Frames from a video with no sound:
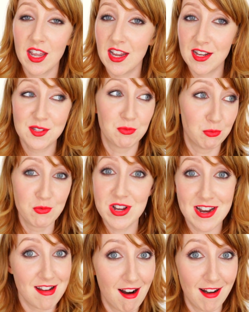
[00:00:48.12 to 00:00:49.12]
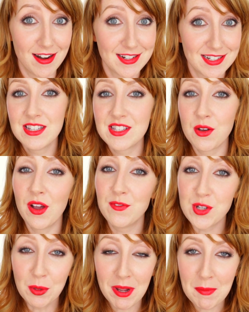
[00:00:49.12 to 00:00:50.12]
it's really hard. So
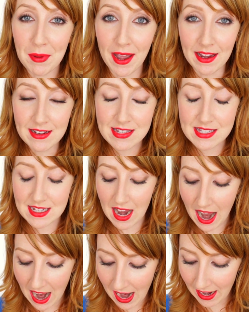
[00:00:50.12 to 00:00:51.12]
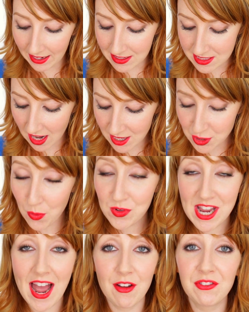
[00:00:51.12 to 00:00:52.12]
I've done my best and I
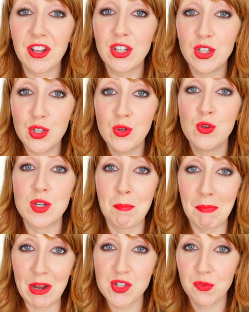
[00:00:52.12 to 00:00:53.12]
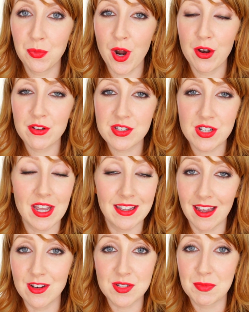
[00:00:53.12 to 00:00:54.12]
don't have a huge amount of products,
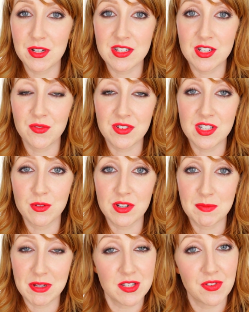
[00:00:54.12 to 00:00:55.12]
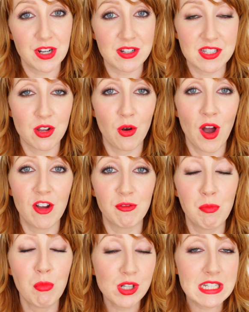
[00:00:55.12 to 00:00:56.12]
again, just because stuff is so expensive here. So
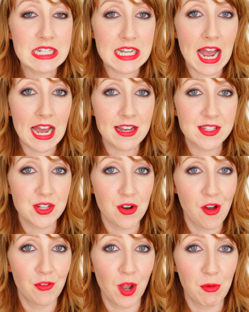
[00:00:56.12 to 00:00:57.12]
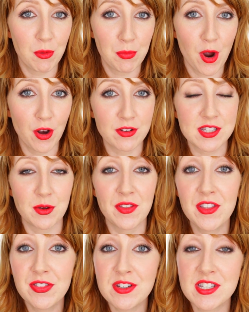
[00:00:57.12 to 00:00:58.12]
I've multitasked an awful lot with products. So I
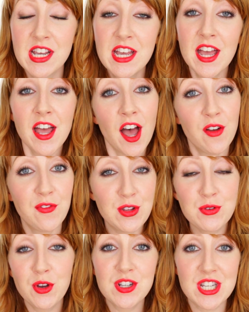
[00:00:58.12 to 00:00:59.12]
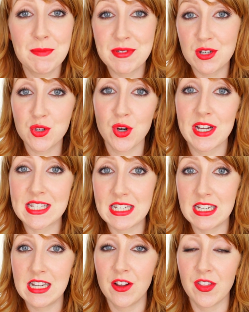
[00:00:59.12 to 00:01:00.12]
think there's a few good tips and tricks
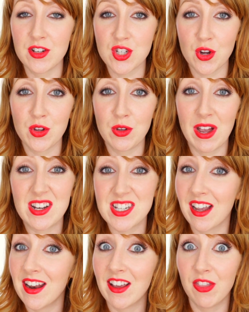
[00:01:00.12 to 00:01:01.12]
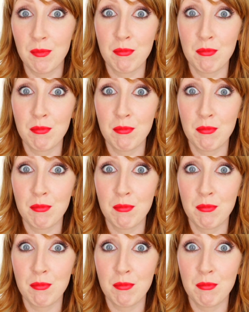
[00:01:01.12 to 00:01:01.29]
in here that show you how to kind of get the